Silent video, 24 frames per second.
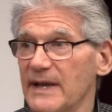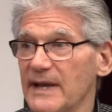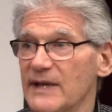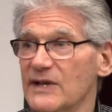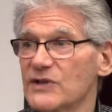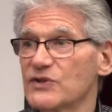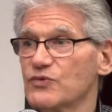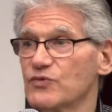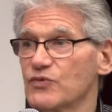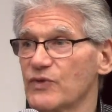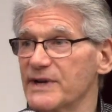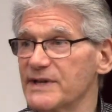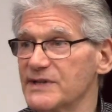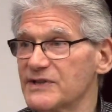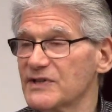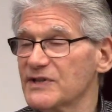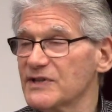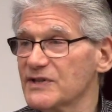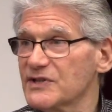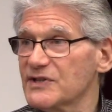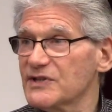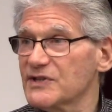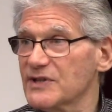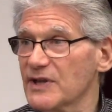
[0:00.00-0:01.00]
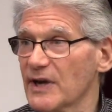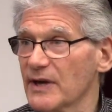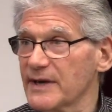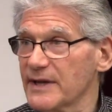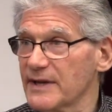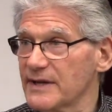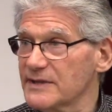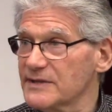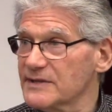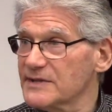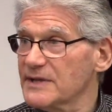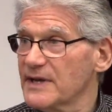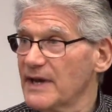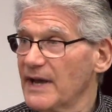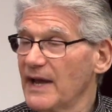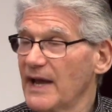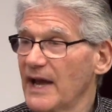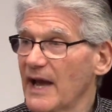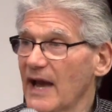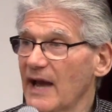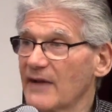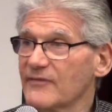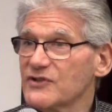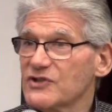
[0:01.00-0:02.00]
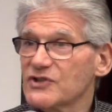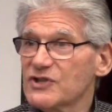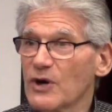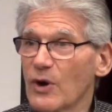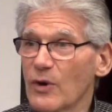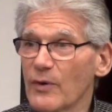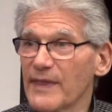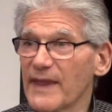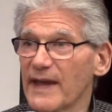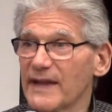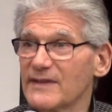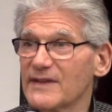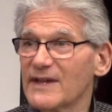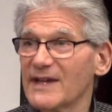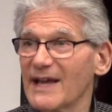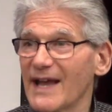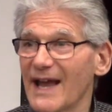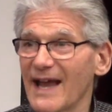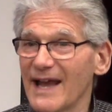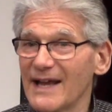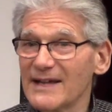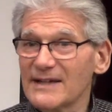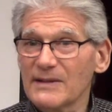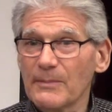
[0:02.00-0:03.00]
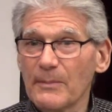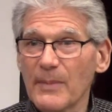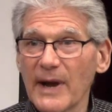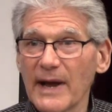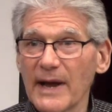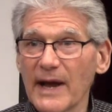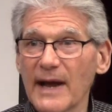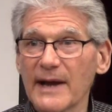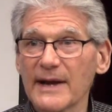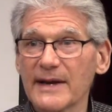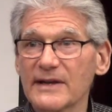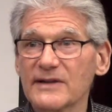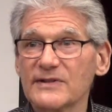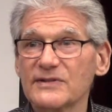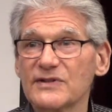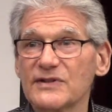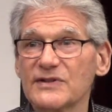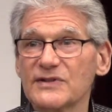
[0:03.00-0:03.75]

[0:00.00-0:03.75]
is recent studies have shown that the antibiotics